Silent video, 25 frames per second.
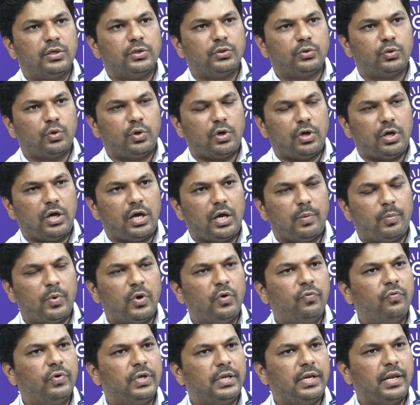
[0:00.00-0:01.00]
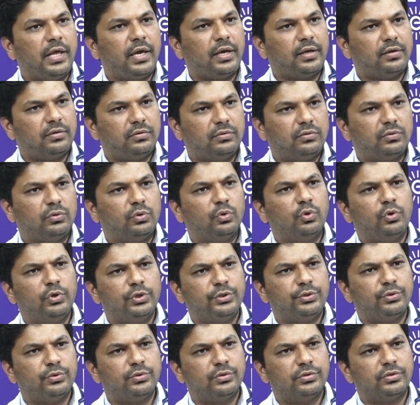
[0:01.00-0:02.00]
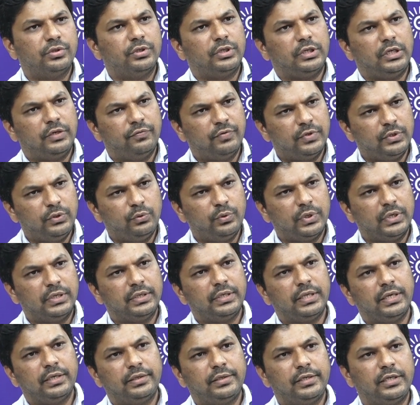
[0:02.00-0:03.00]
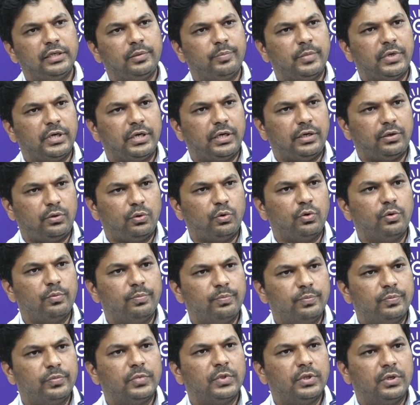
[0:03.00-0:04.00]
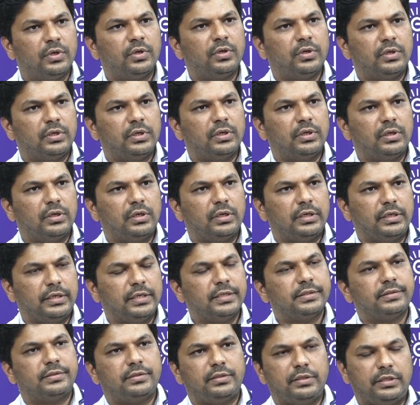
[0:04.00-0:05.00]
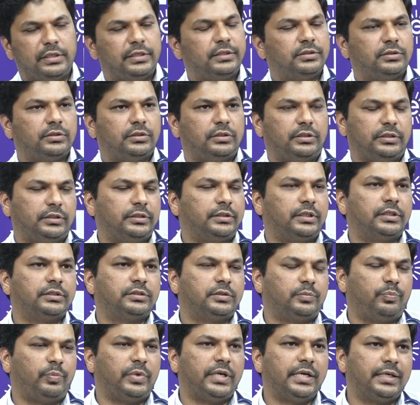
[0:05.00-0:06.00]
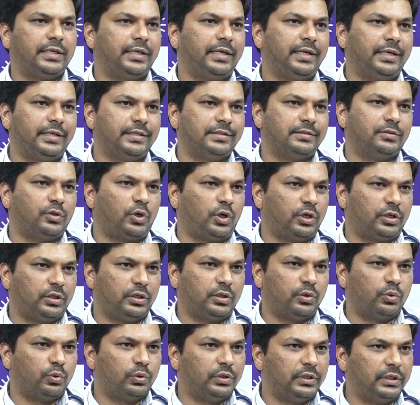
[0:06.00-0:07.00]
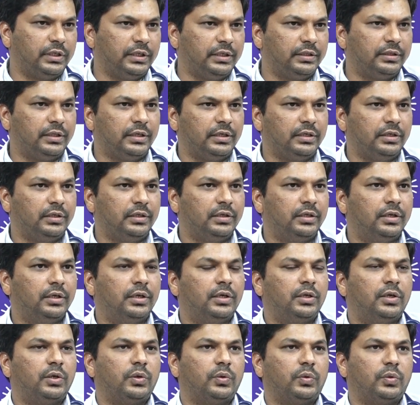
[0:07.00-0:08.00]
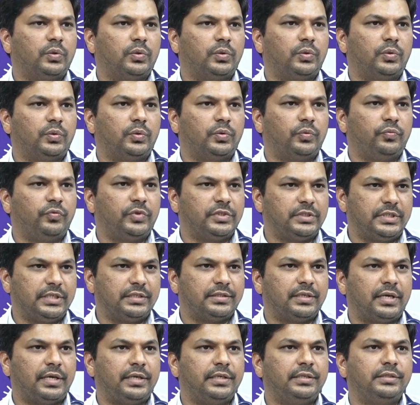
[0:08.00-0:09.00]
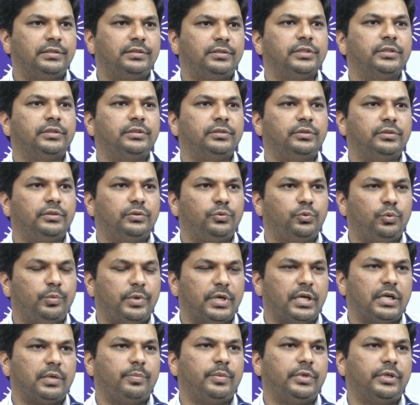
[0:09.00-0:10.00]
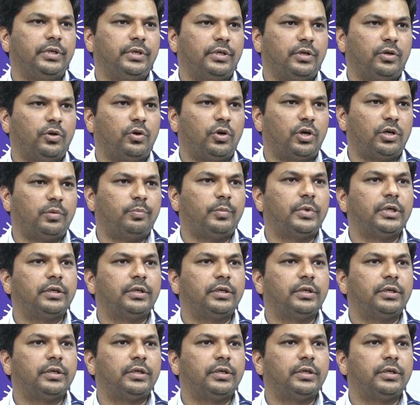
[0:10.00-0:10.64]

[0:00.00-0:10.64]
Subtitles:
So above 1 lakh, no issues. Even you can take treatment at home. Yes, it's just platelet is not the only thing which decides him to be admitted or not.